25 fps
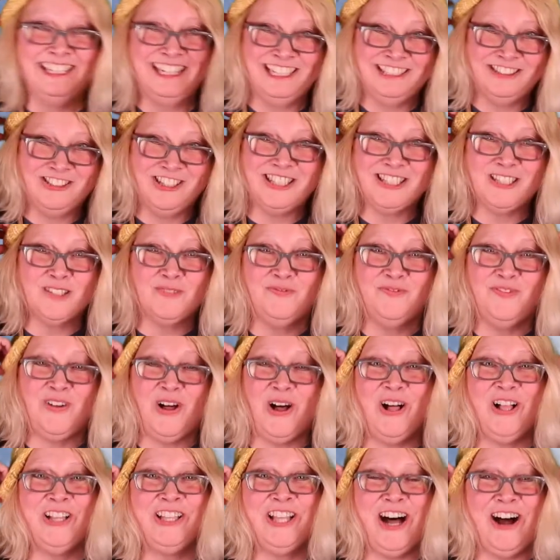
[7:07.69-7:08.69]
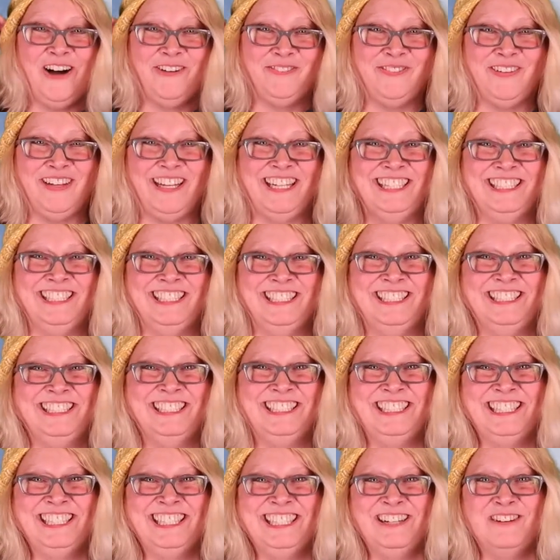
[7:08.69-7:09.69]
Just fall off it.
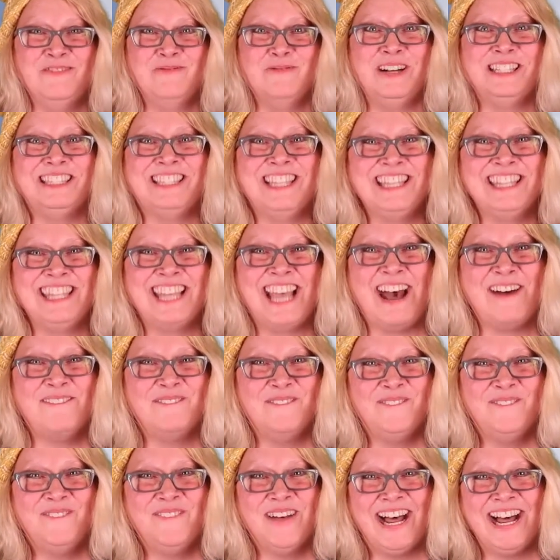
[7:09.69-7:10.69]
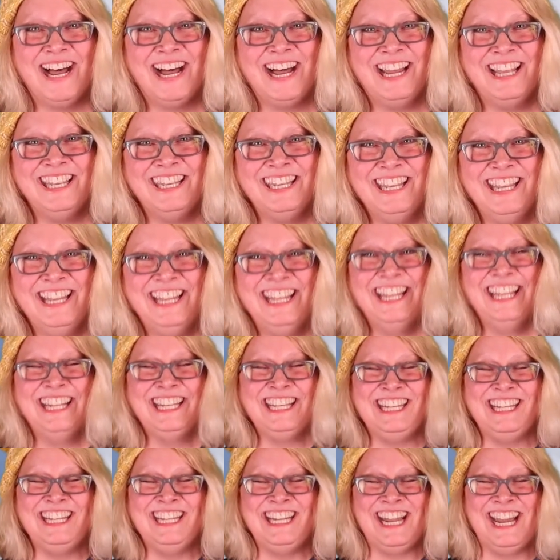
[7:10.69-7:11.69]
Wasn't that fun?
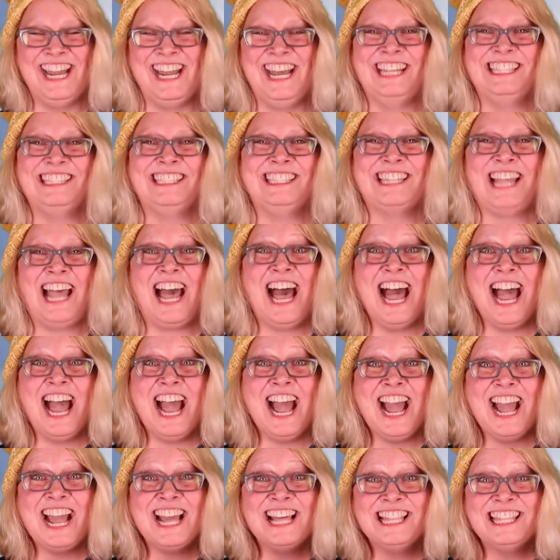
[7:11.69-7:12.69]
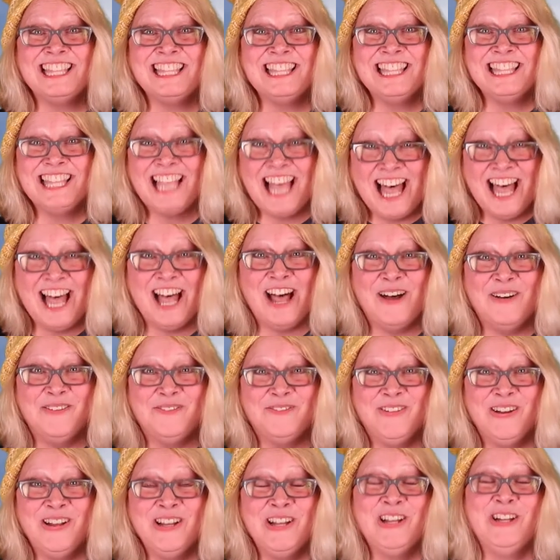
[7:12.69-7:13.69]
Yes, I
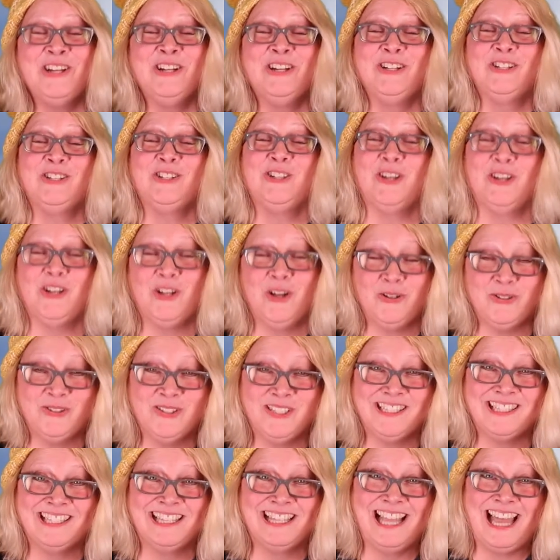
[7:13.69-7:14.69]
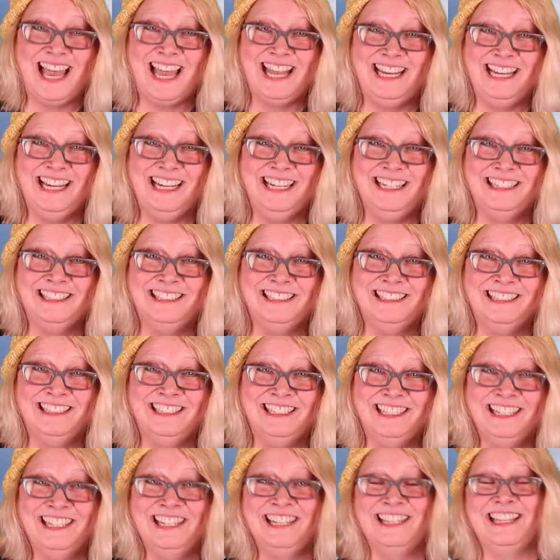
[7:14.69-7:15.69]
love to go sledding.
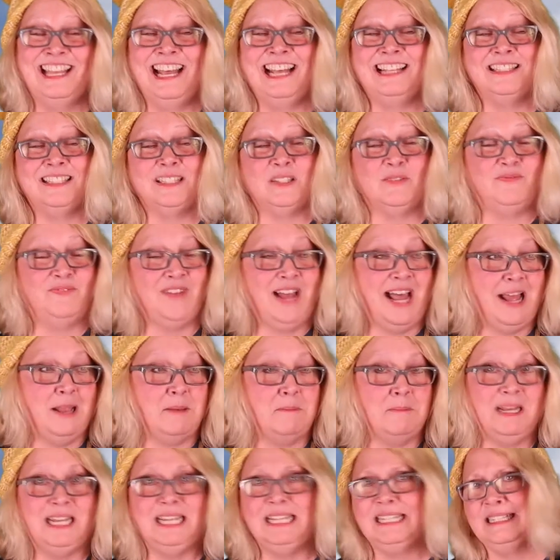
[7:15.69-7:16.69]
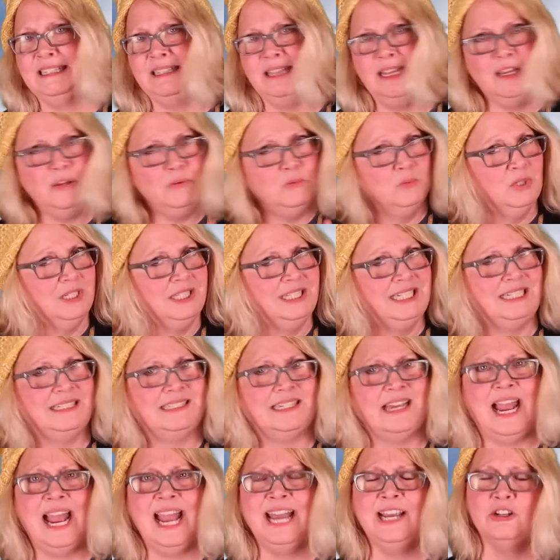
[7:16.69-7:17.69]
That's fun, but it really
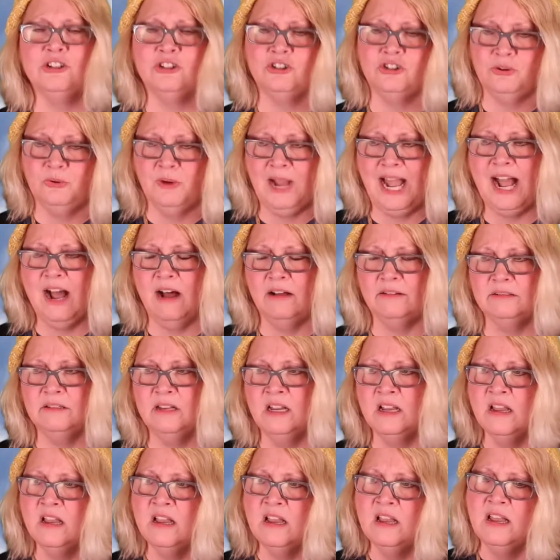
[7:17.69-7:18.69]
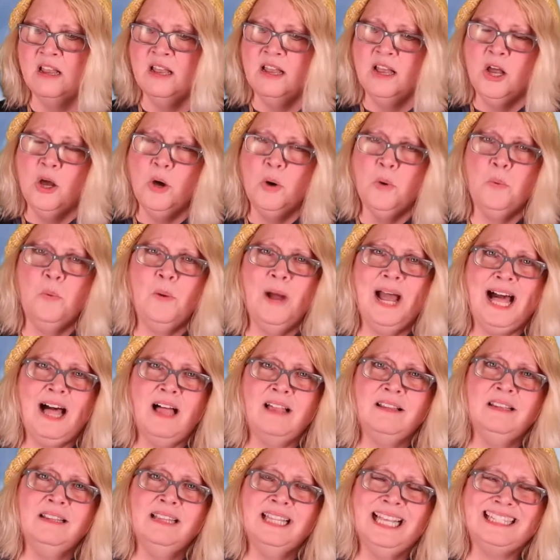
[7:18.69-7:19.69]
tires you out.
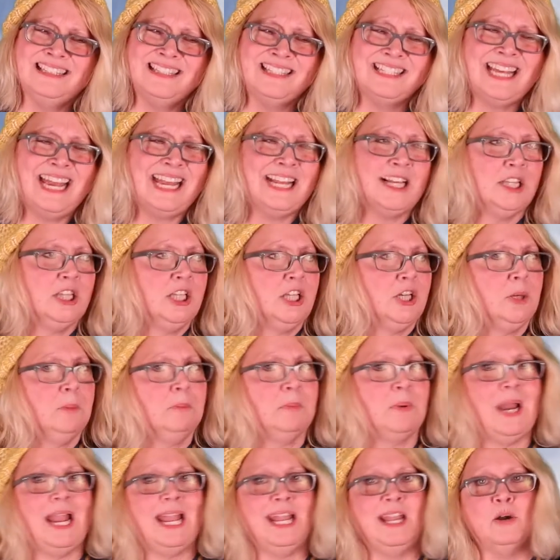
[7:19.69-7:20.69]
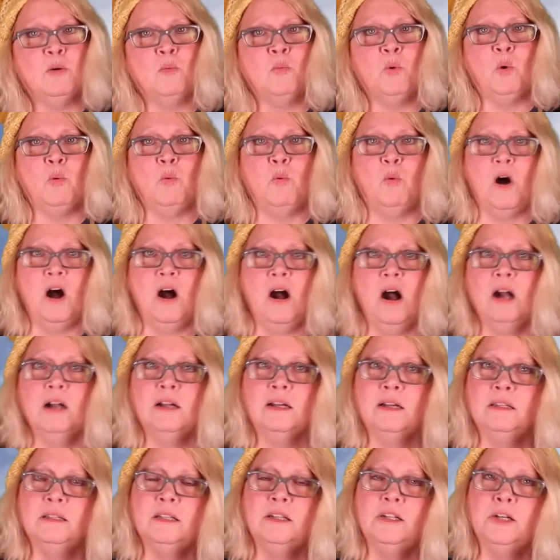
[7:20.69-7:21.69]
Well, let's take a little break and we'll
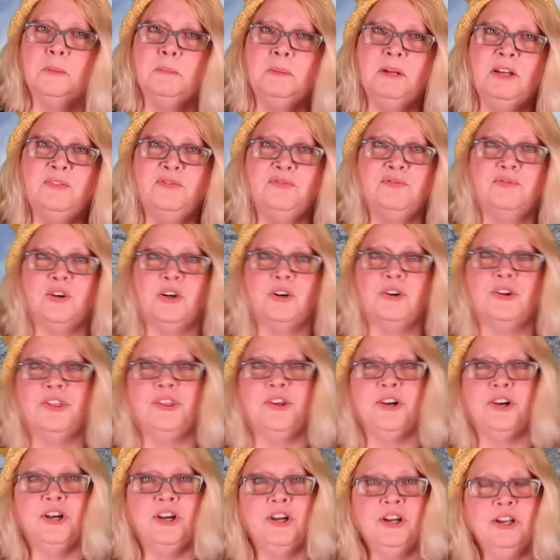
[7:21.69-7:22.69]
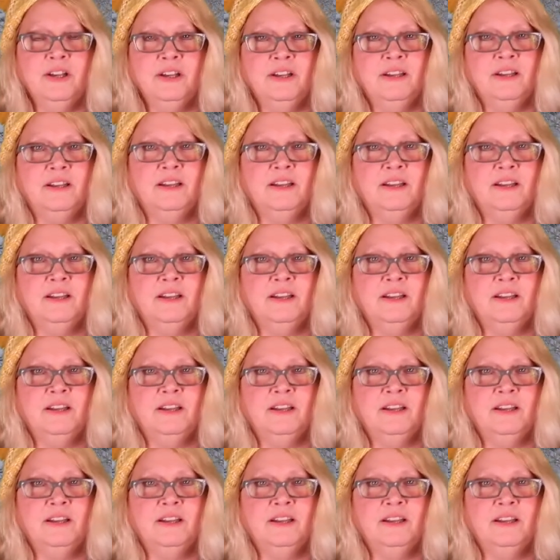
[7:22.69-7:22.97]
walk a little bit further.